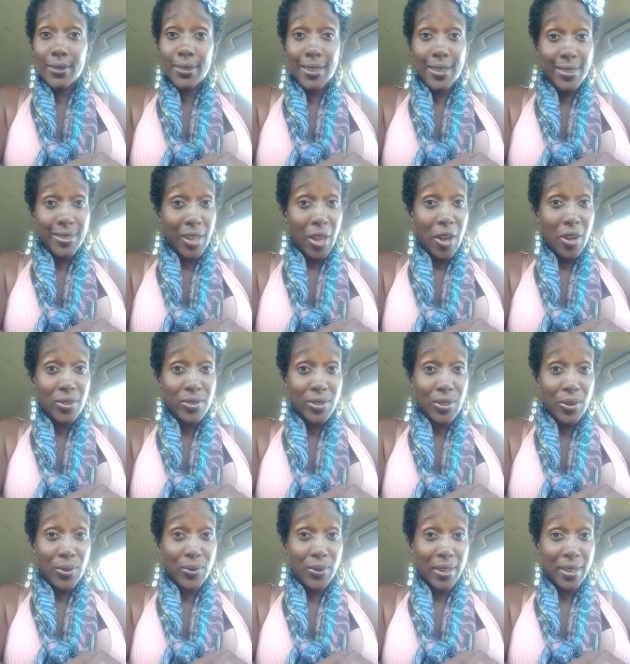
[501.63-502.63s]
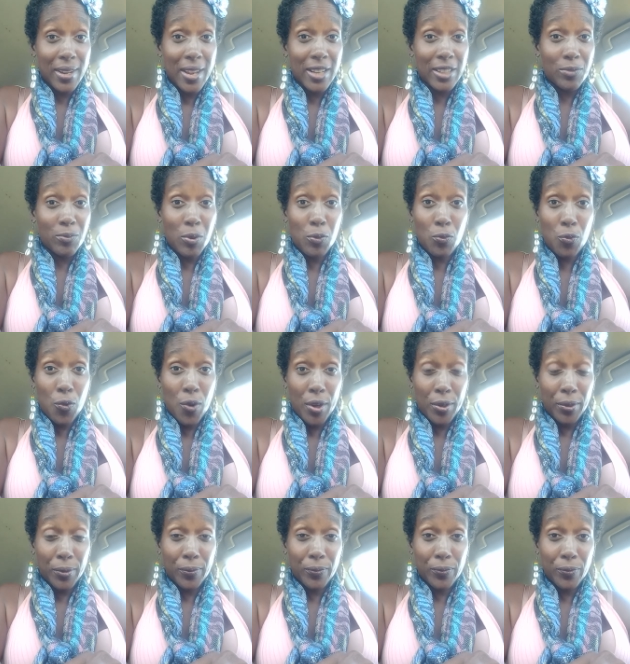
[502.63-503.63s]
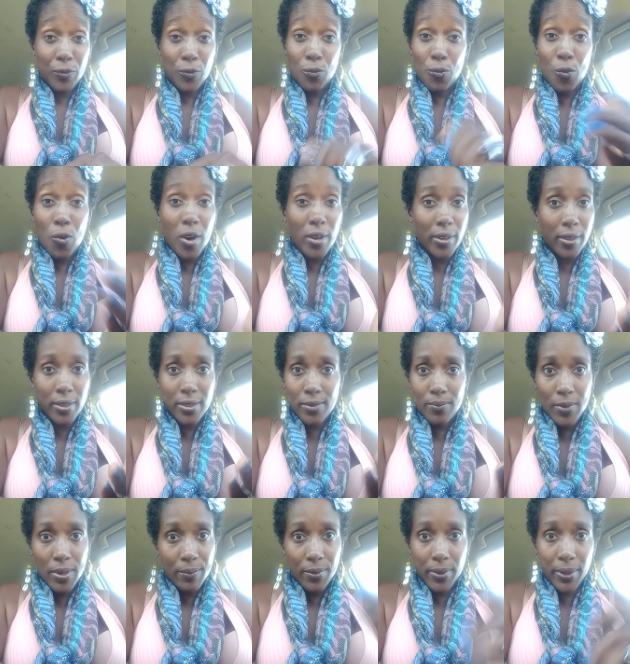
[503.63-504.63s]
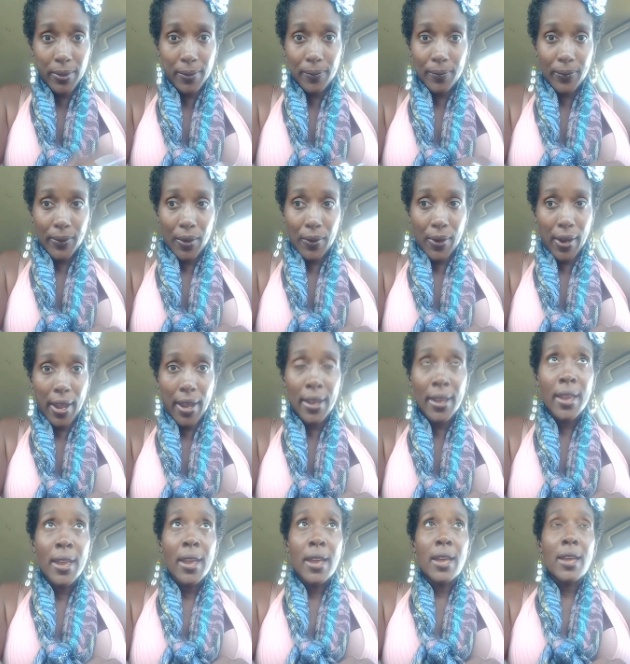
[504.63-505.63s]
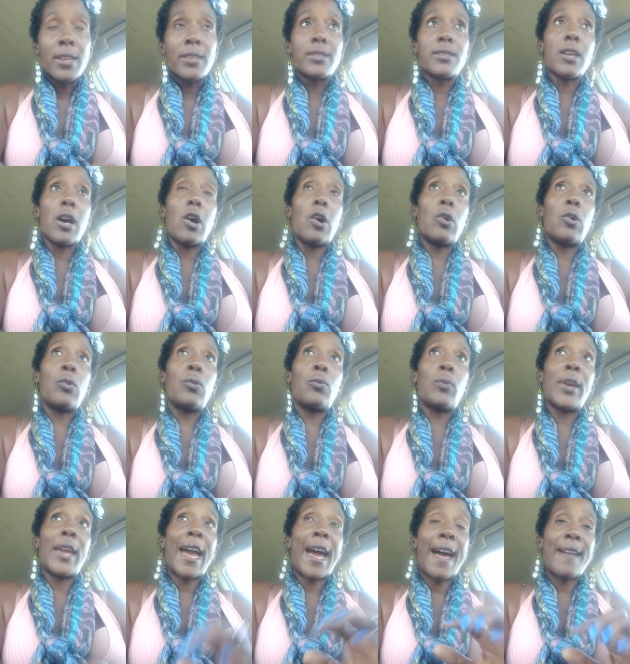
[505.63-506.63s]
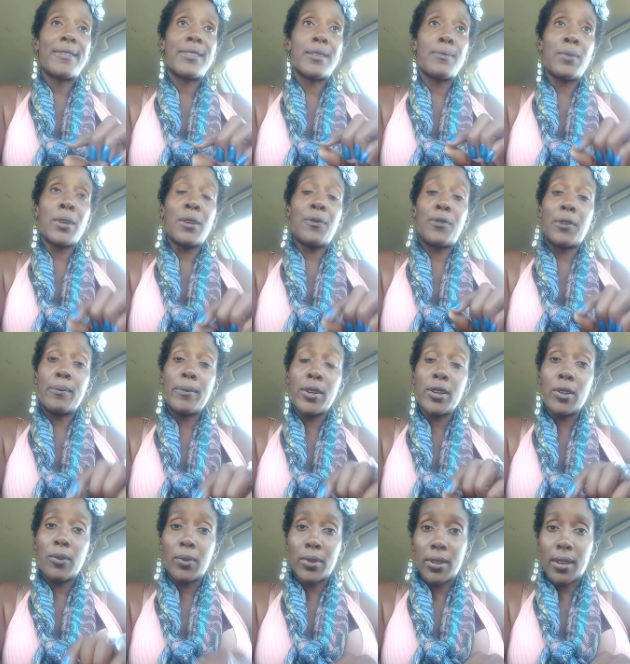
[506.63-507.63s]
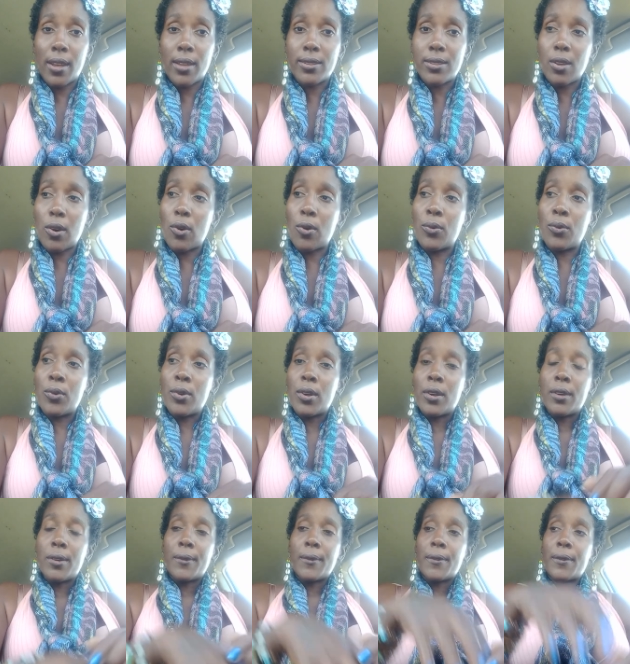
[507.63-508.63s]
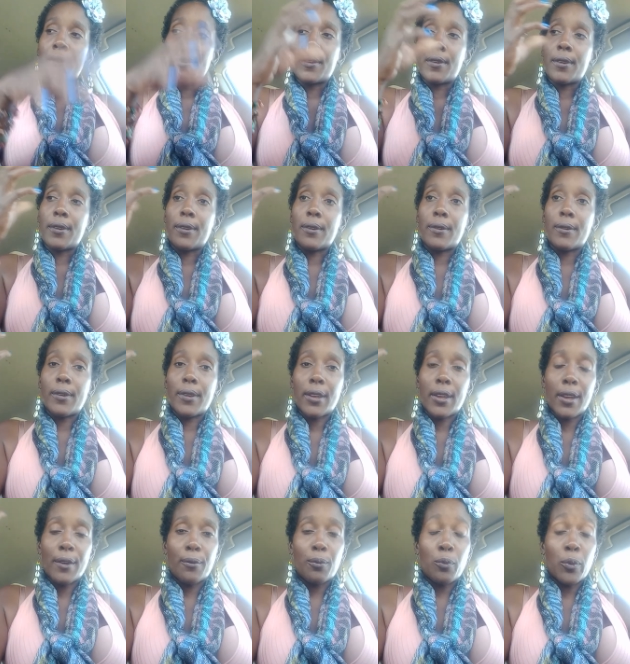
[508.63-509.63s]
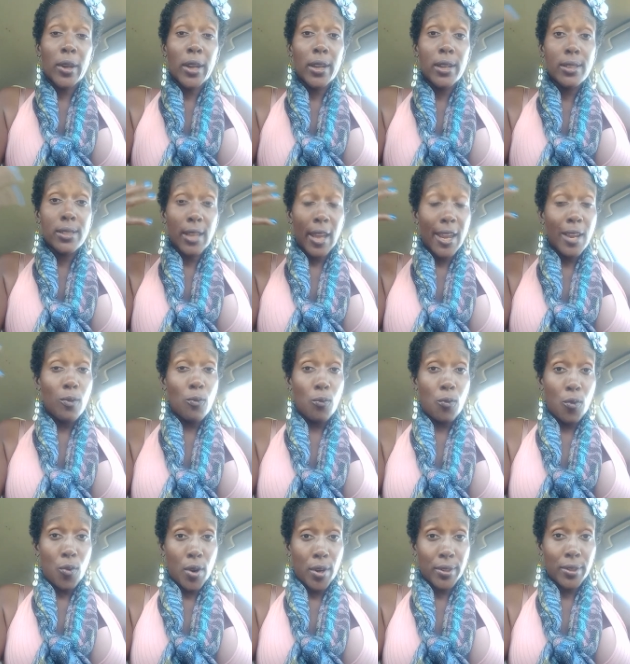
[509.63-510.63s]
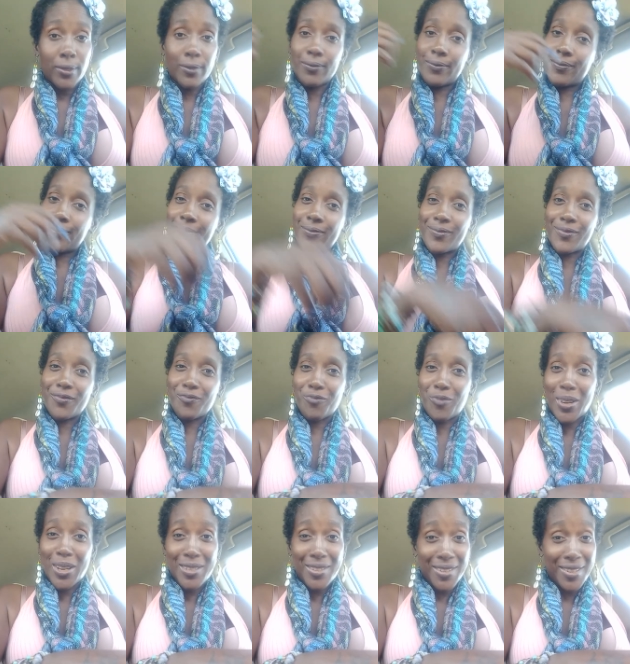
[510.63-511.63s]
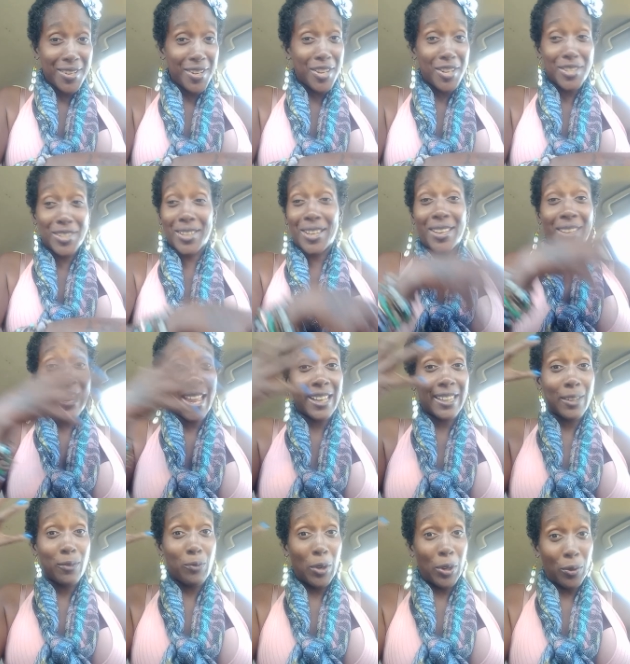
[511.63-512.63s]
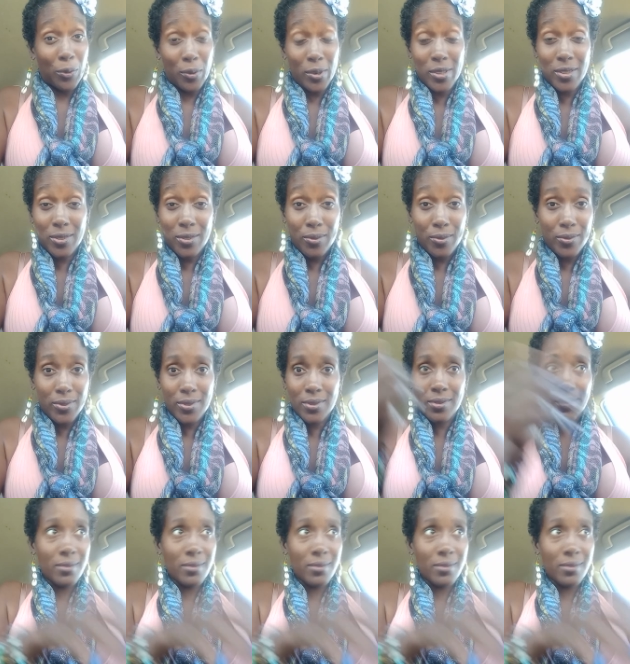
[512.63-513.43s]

is also connected with water. Water is memory. Okay, so we have to be familiar with that. So if we take water, which is connected with crystals,